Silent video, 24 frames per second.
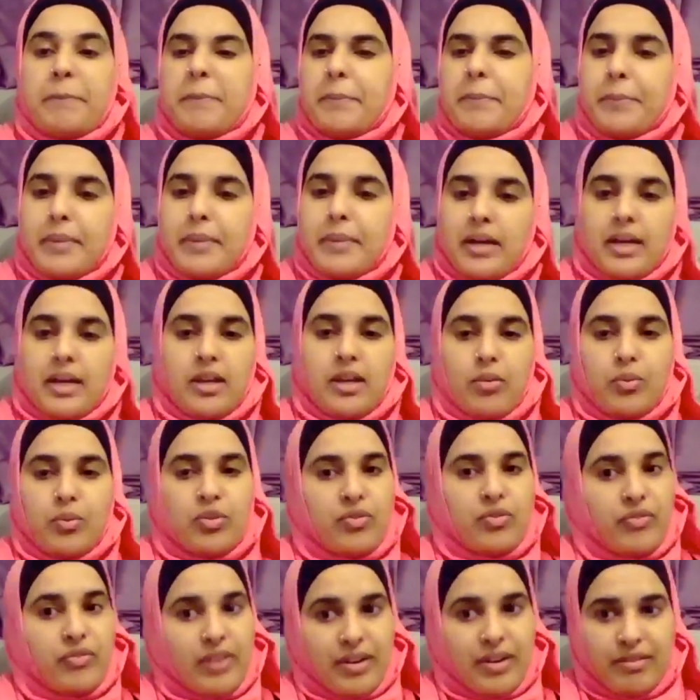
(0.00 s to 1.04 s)
but it was
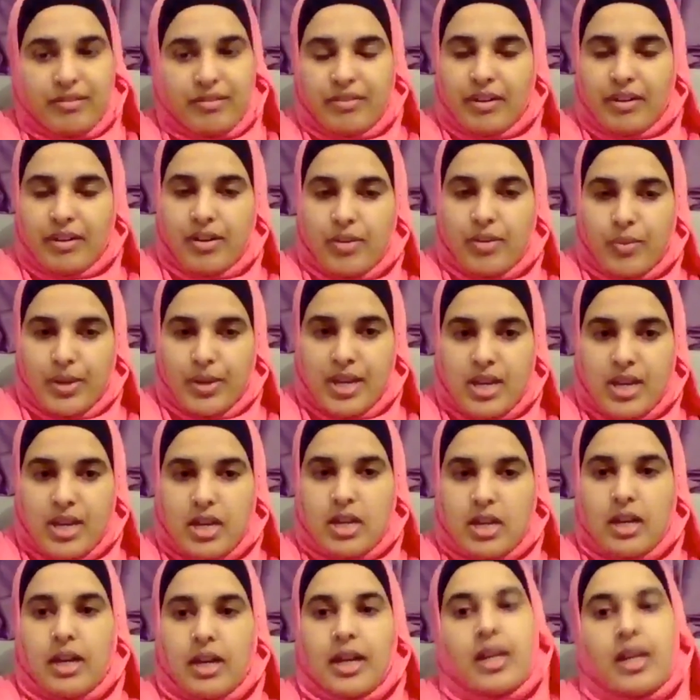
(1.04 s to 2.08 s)
very, very weak,
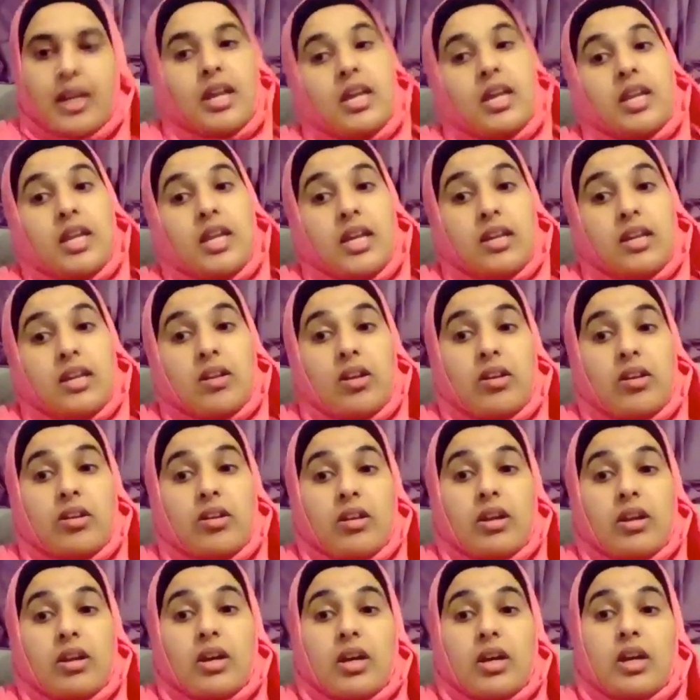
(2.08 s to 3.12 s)
and he did
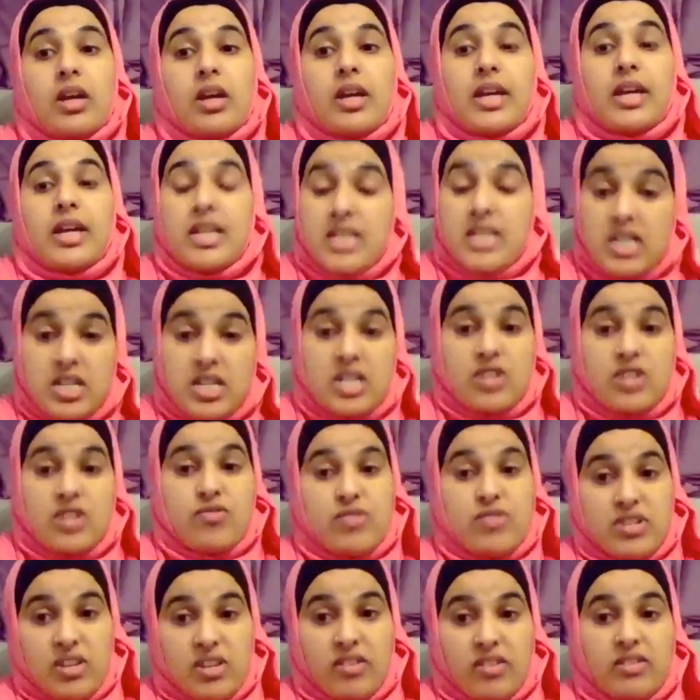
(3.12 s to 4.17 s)
need
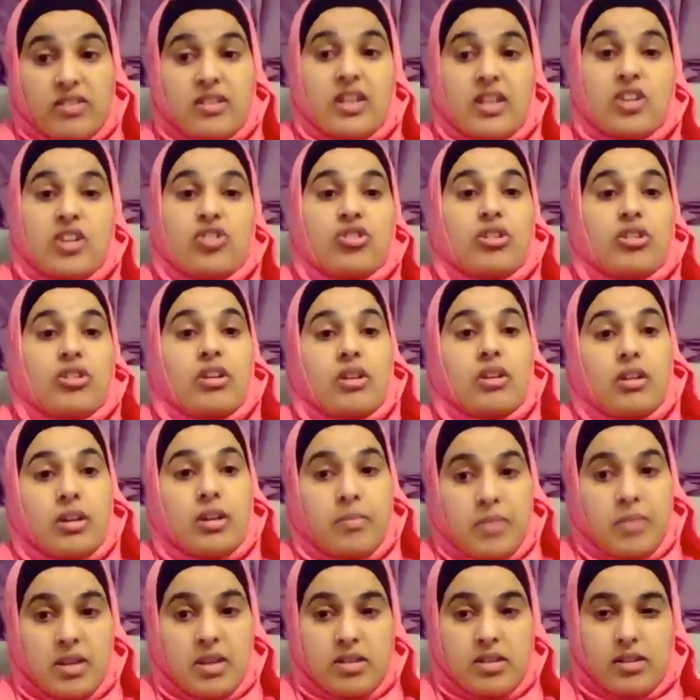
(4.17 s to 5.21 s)
resuscitation
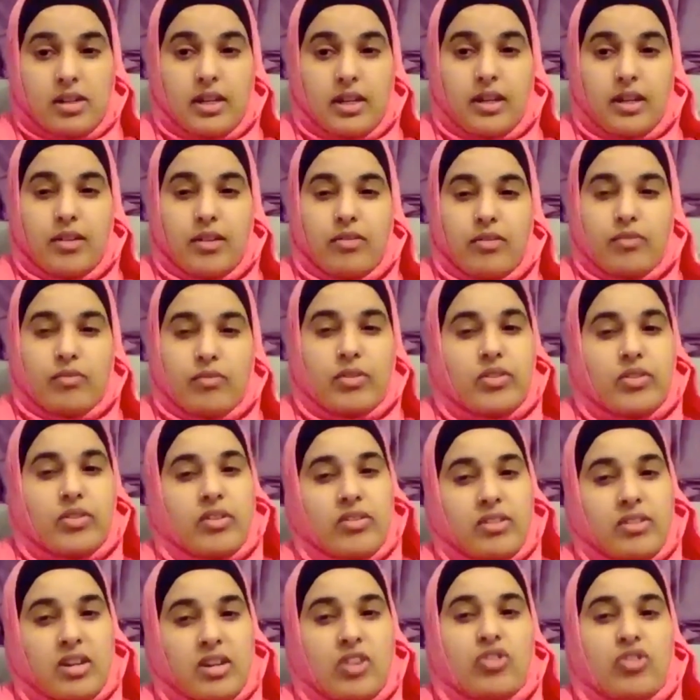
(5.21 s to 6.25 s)
immediately.
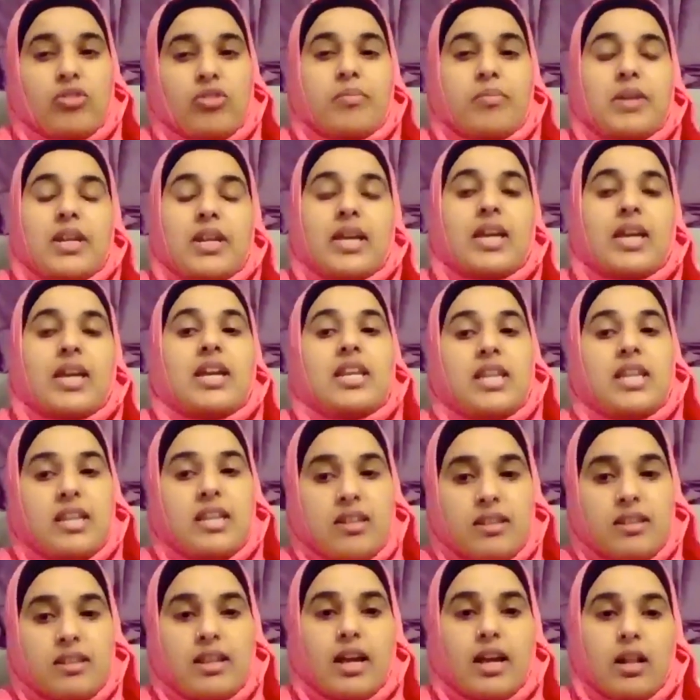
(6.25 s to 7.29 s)
Resuscitation meaning he
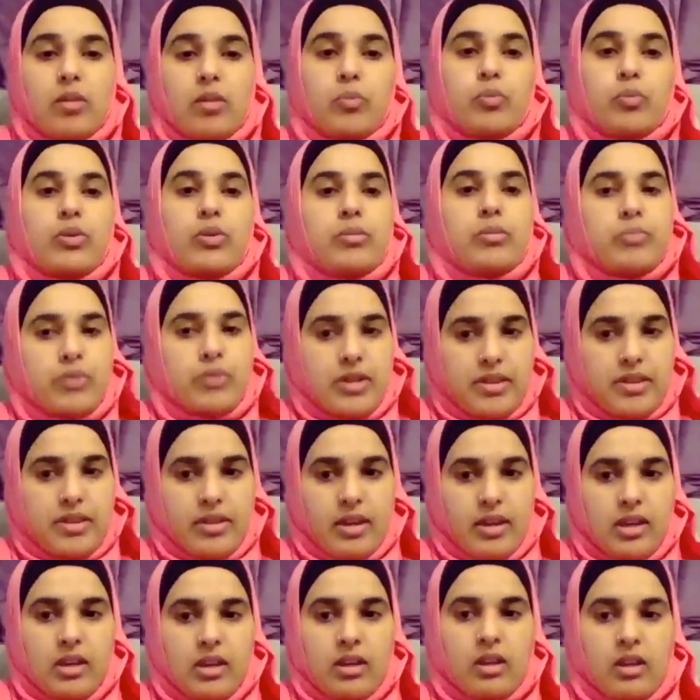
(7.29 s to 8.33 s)
needed the help with
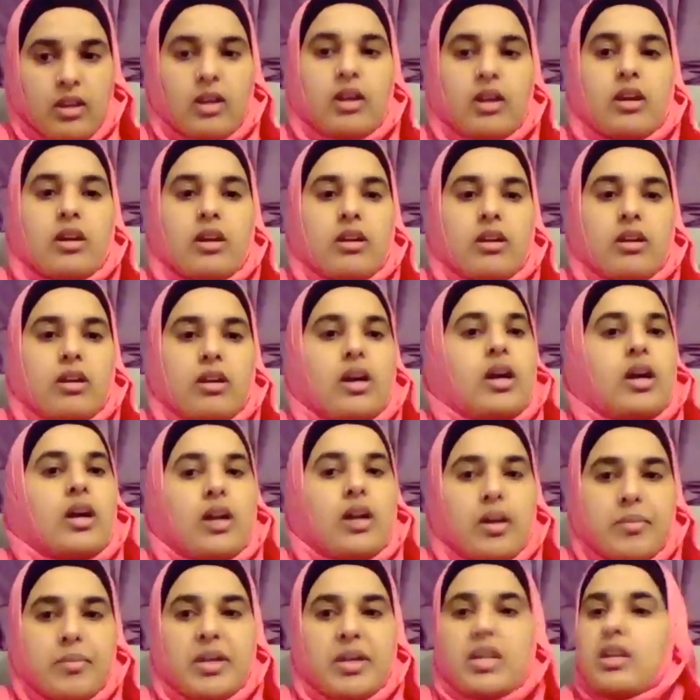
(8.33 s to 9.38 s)
breathing. I
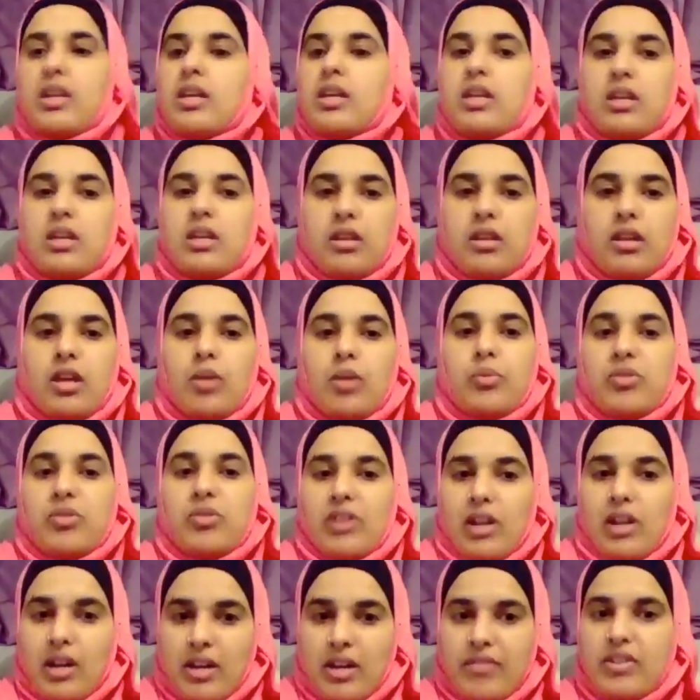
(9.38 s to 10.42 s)
mean, he was
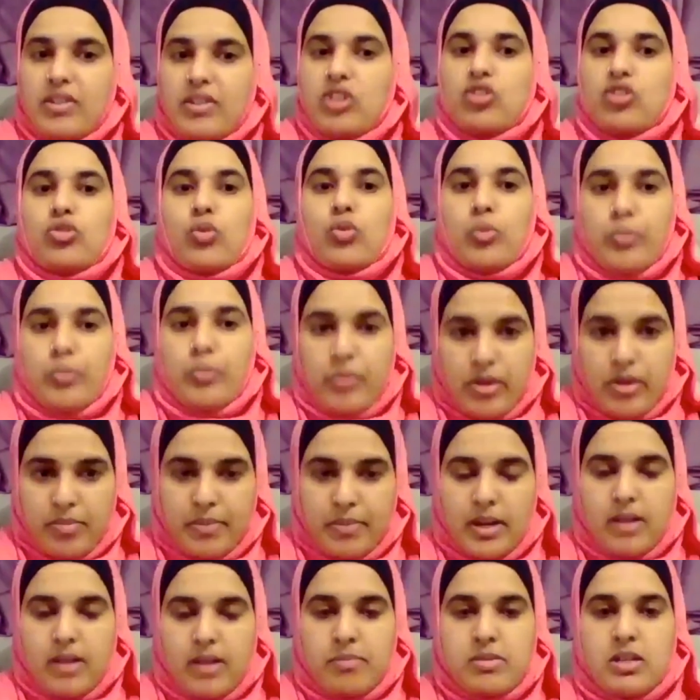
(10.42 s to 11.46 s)
alive, he just couldn't breathe
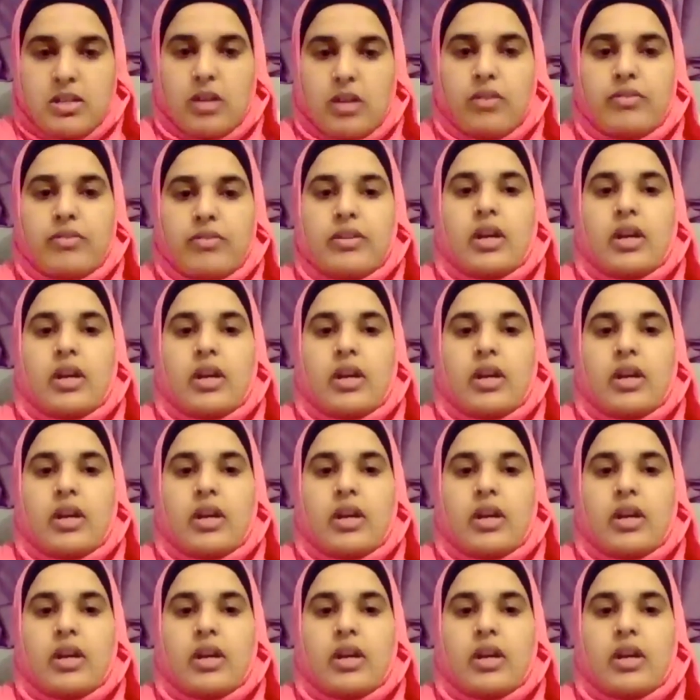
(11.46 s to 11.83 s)
by himself.